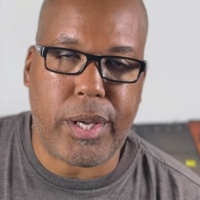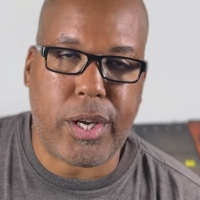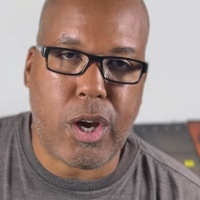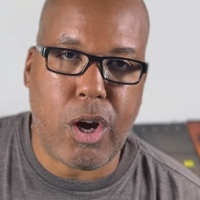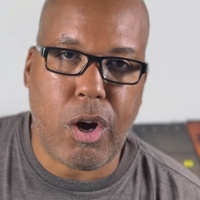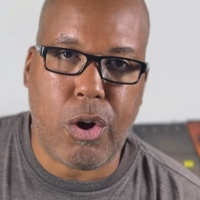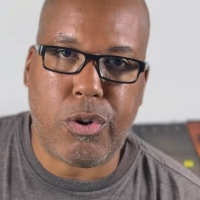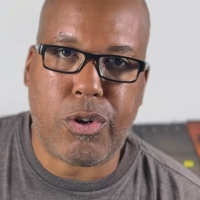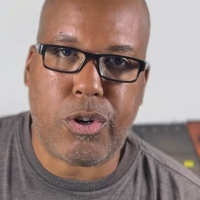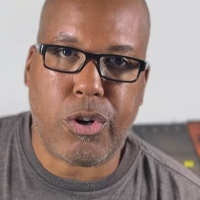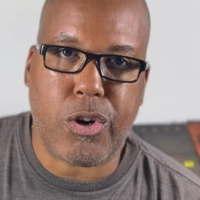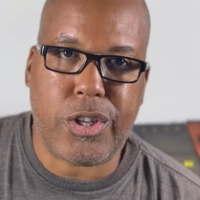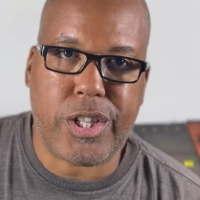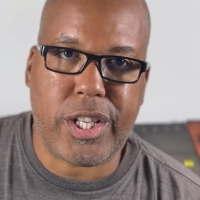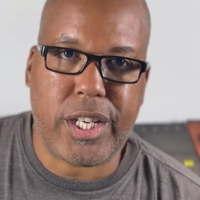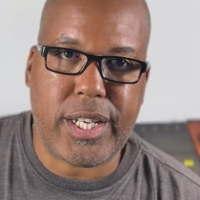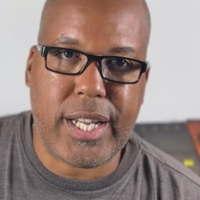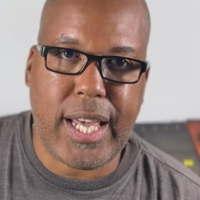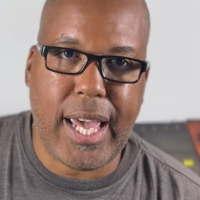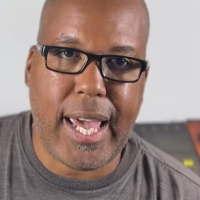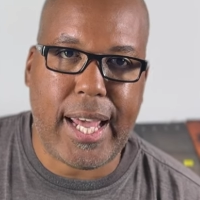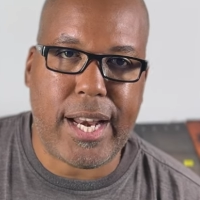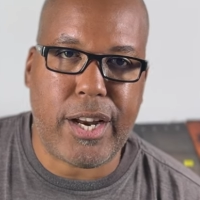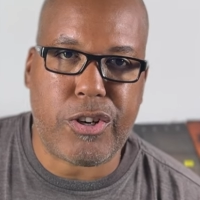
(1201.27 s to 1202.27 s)
go during the
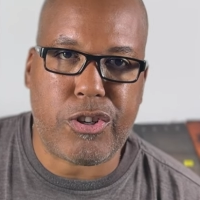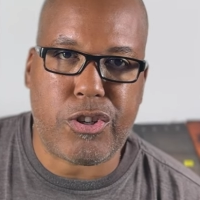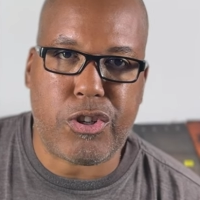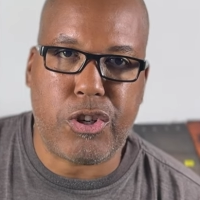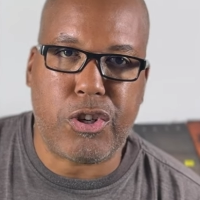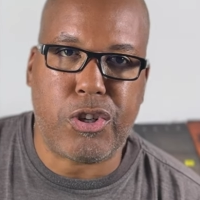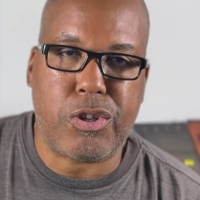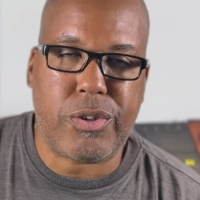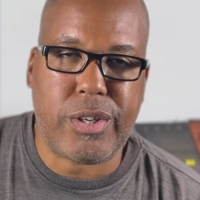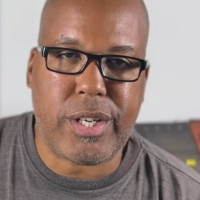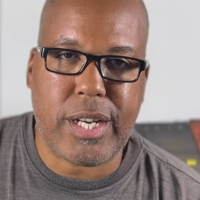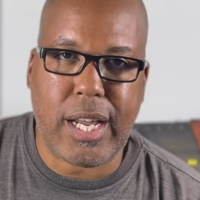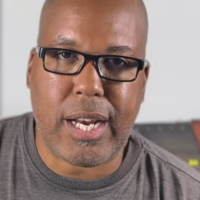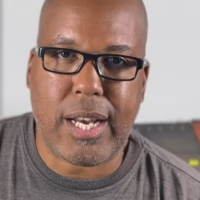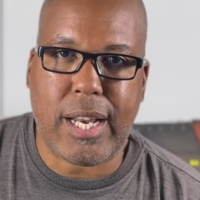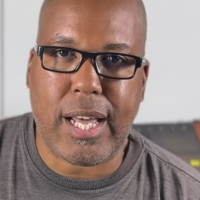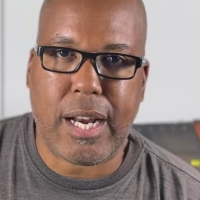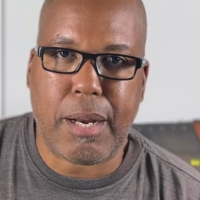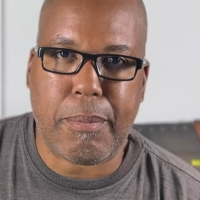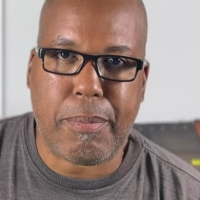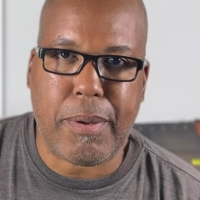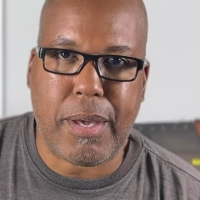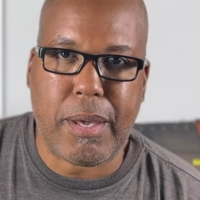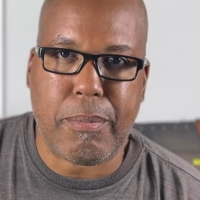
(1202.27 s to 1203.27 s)
day, there's usually not a lot
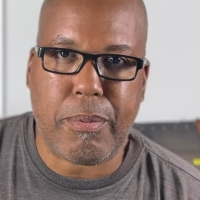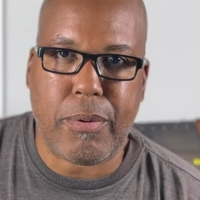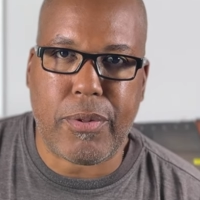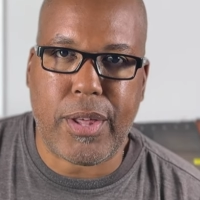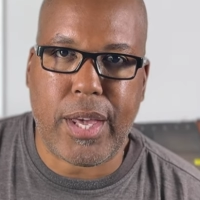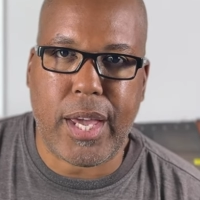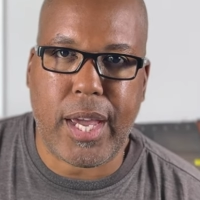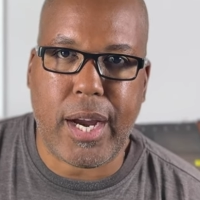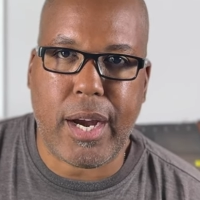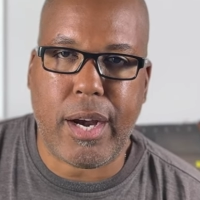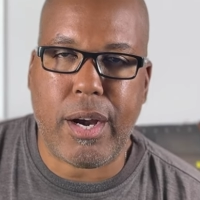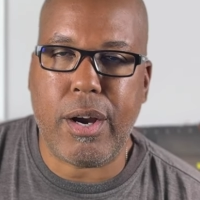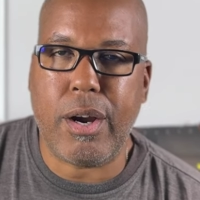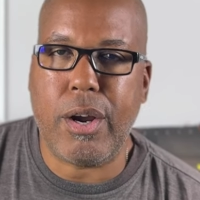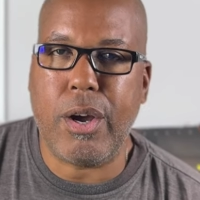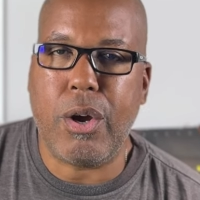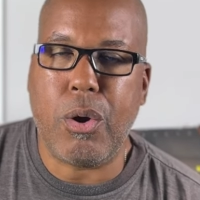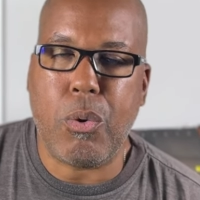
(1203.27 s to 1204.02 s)
of people there.